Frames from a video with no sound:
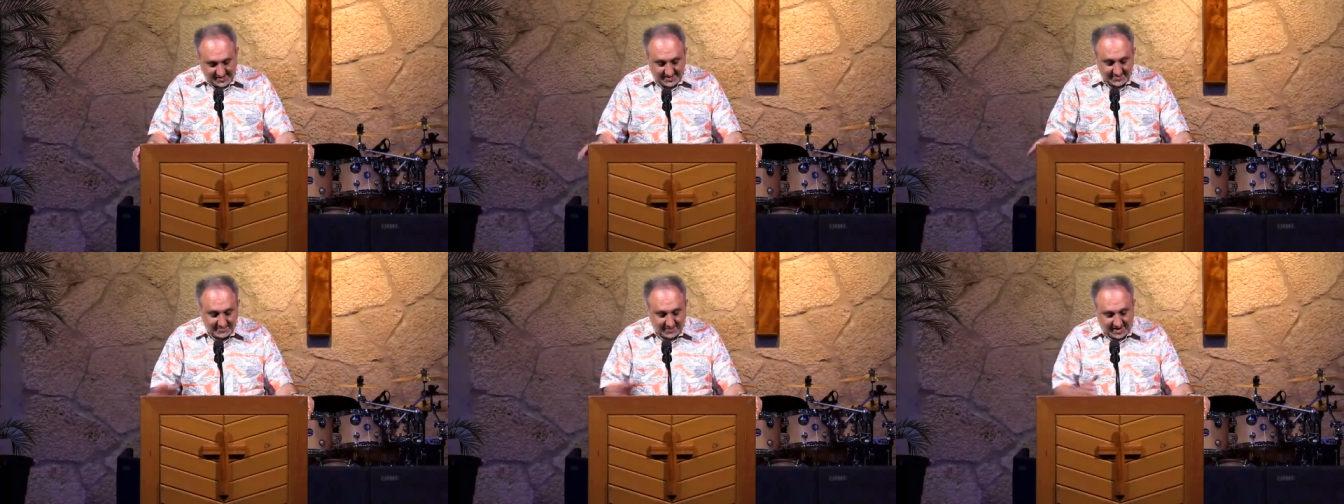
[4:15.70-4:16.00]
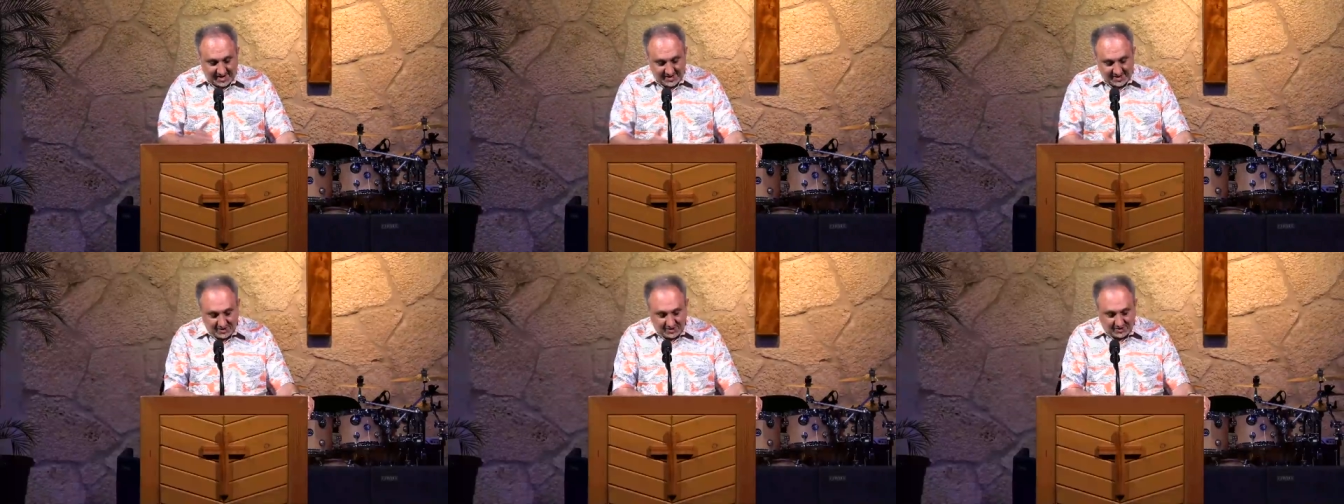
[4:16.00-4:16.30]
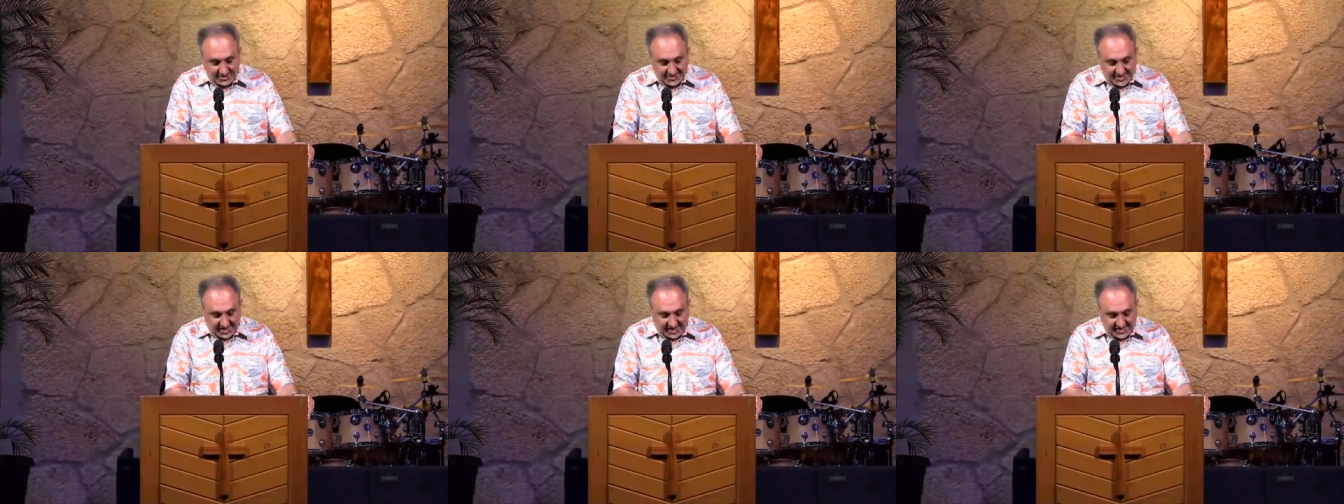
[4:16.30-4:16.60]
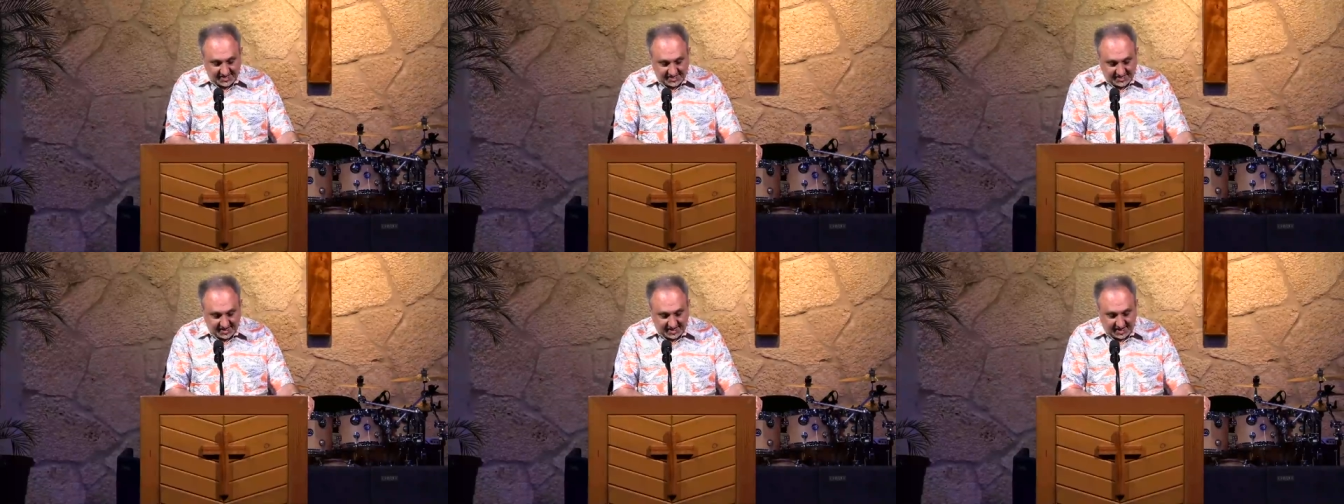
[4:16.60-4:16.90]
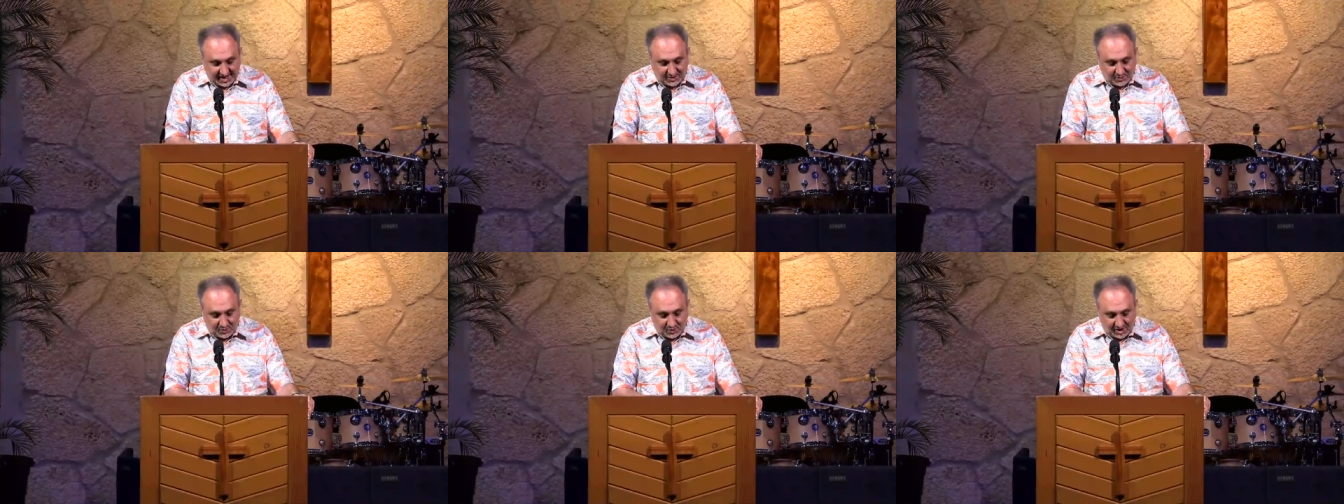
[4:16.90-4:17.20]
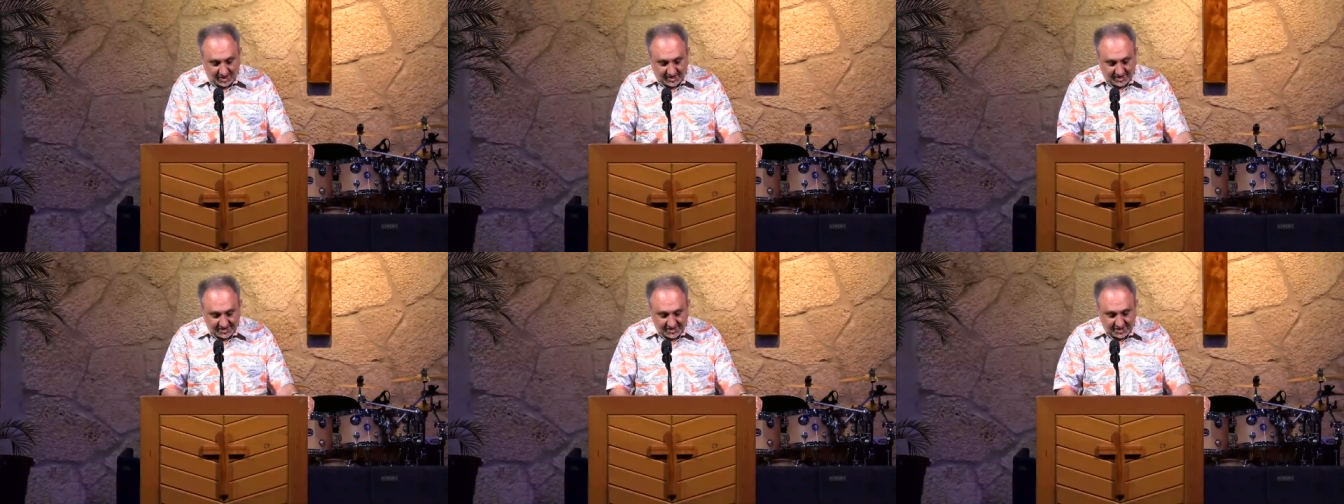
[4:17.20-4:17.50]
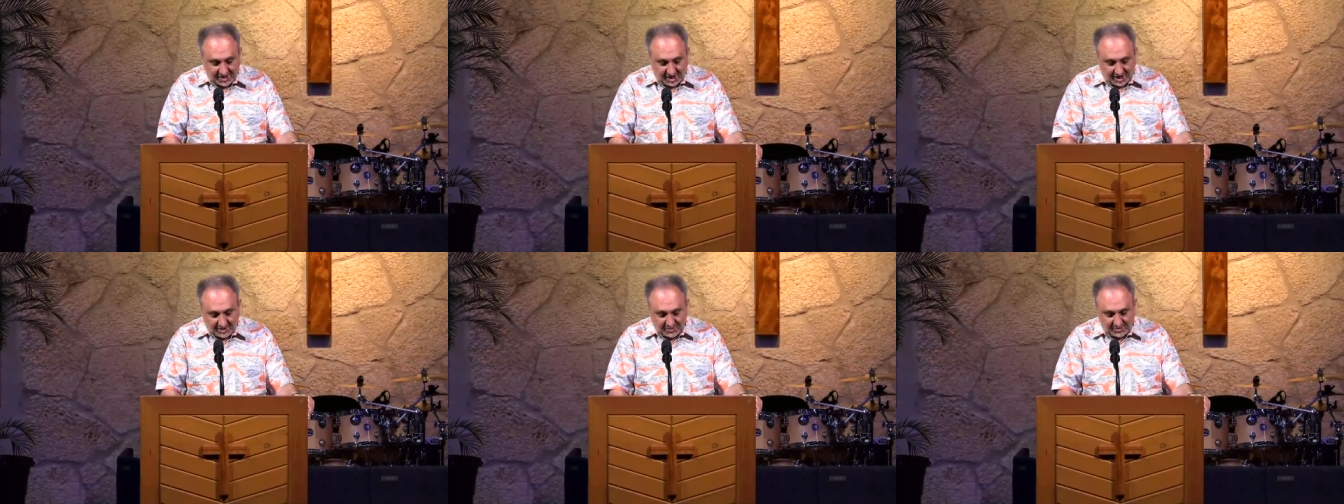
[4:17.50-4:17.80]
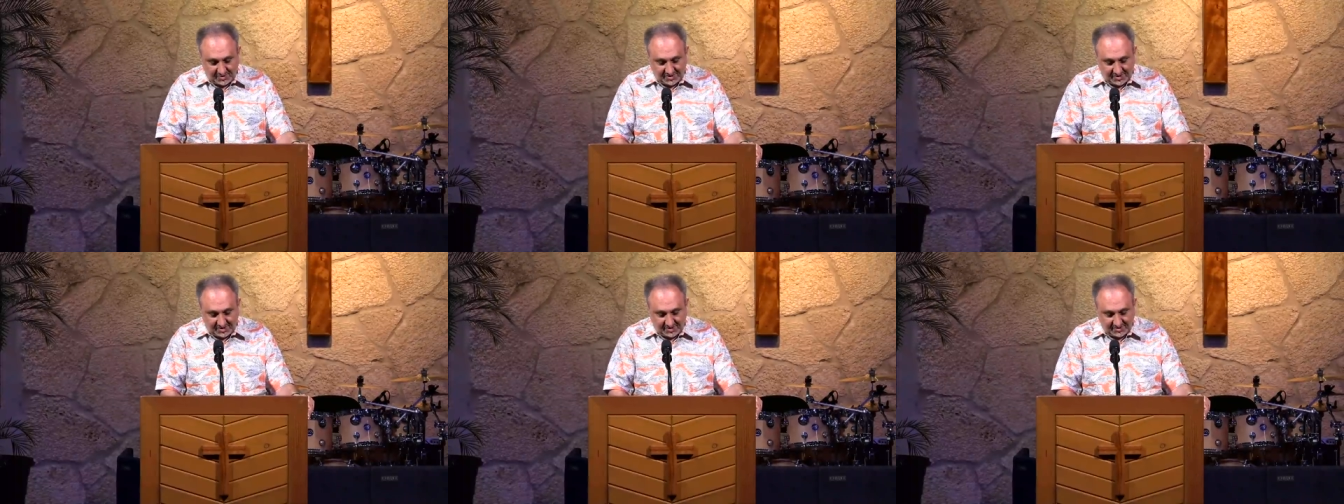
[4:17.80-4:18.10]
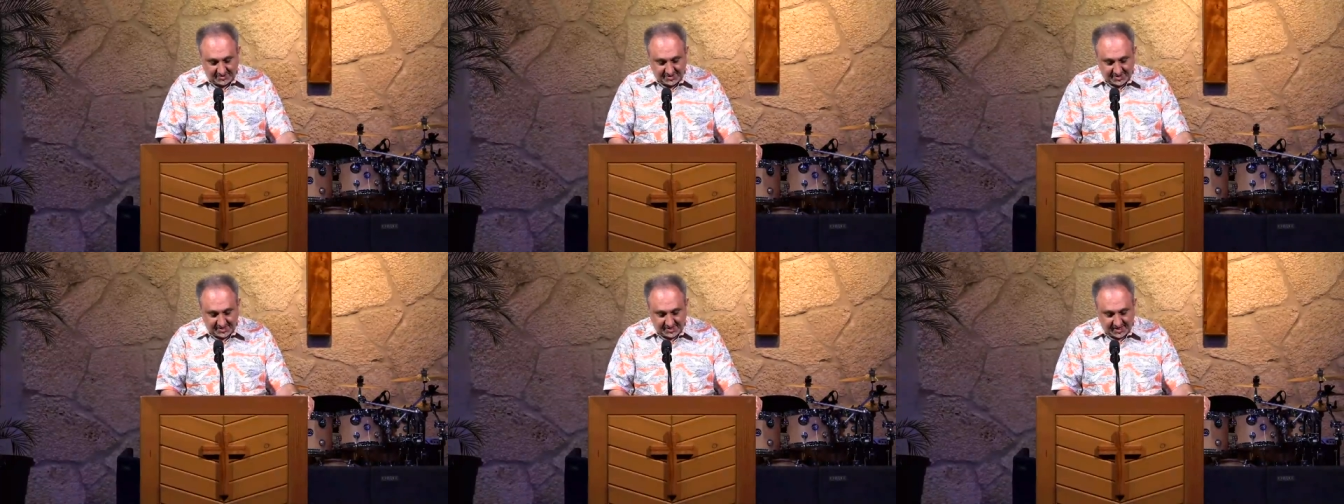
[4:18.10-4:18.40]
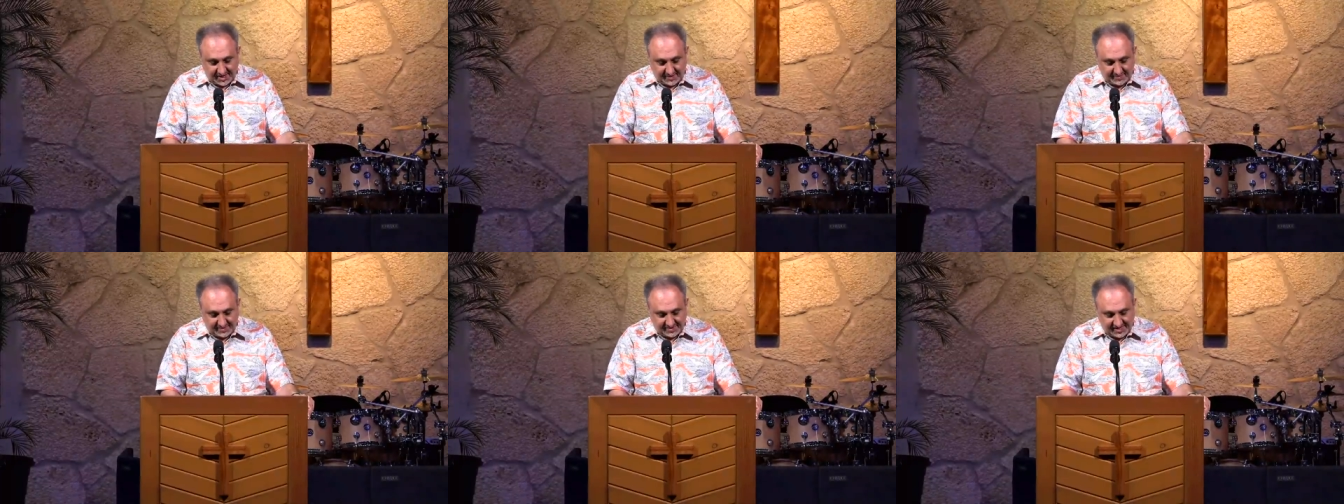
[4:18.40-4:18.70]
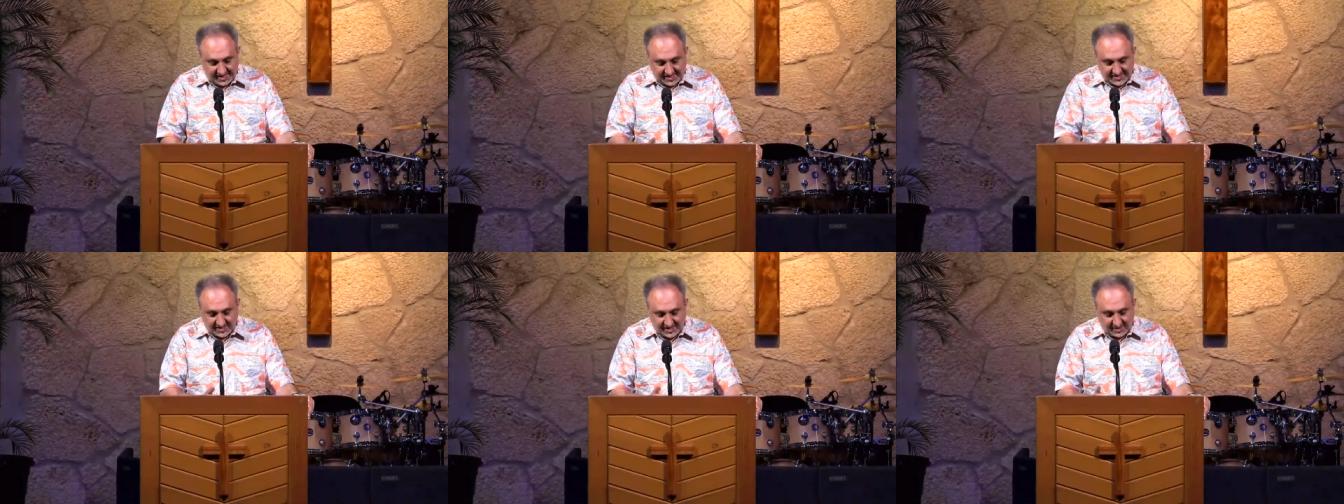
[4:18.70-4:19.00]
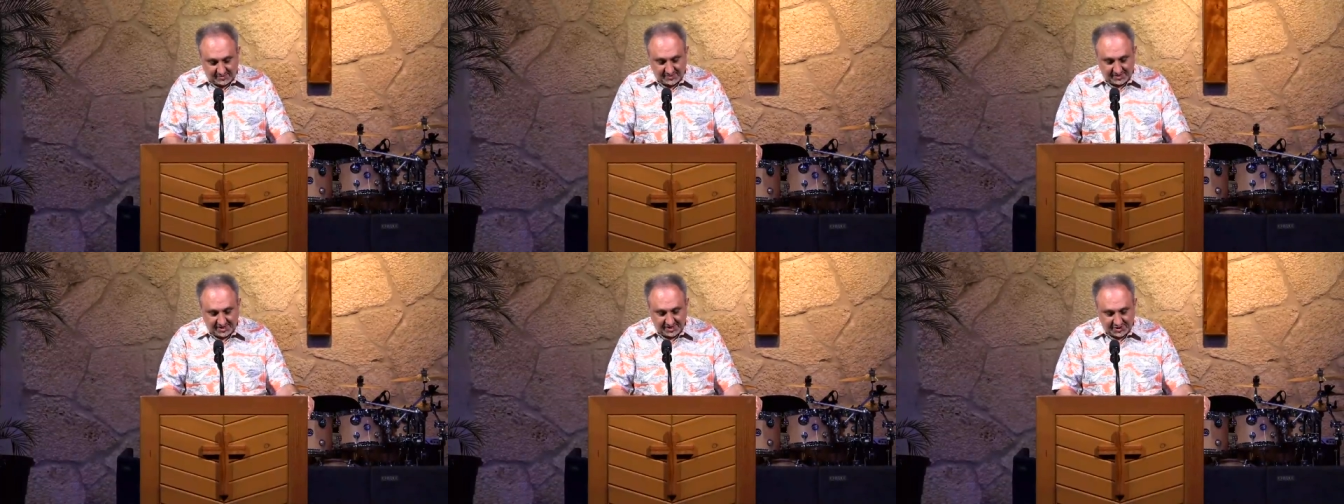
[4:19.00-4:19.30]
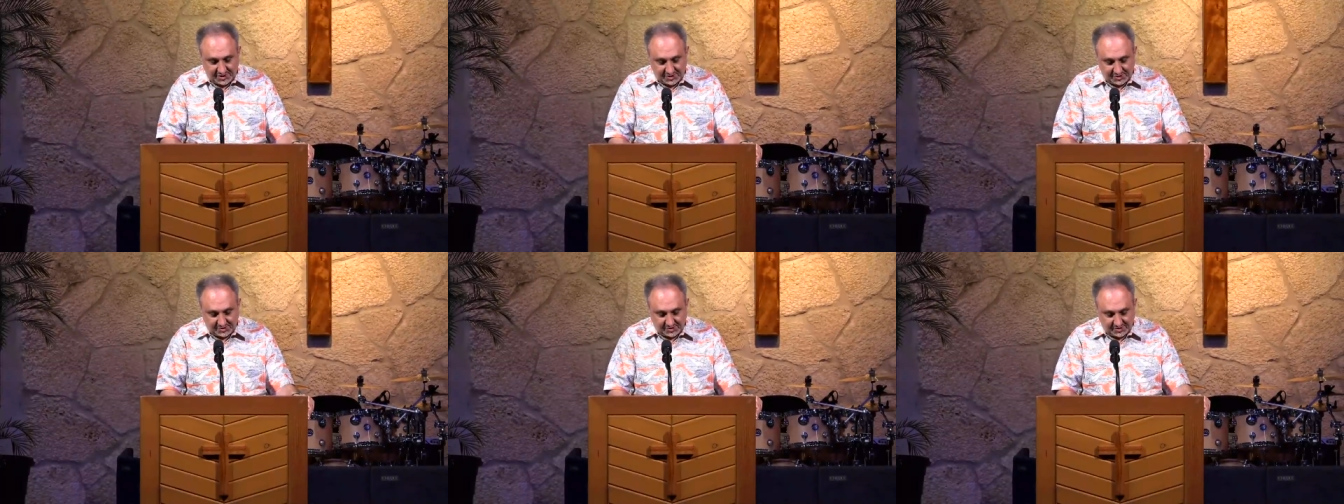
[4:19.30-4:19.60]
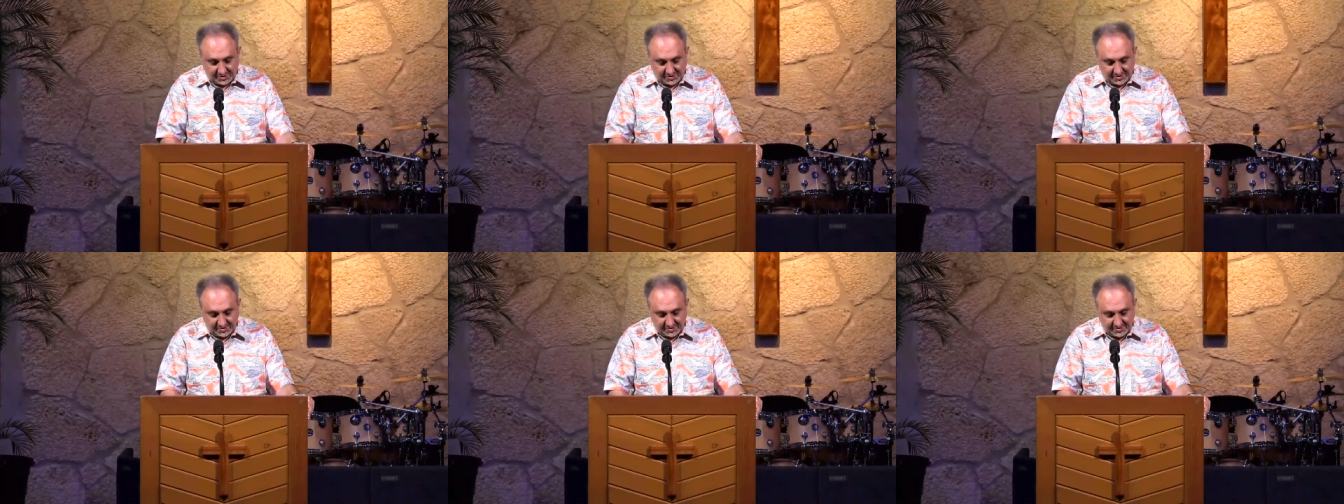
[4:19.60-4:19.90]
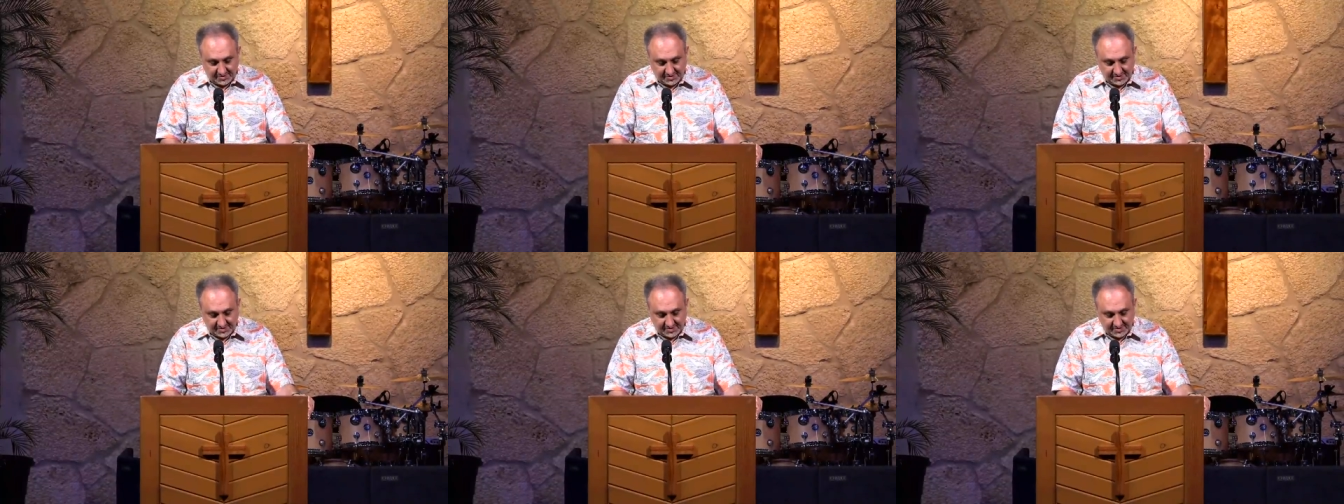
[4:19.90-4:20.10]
in my notes, I say I want to talk with you today, but that's not really true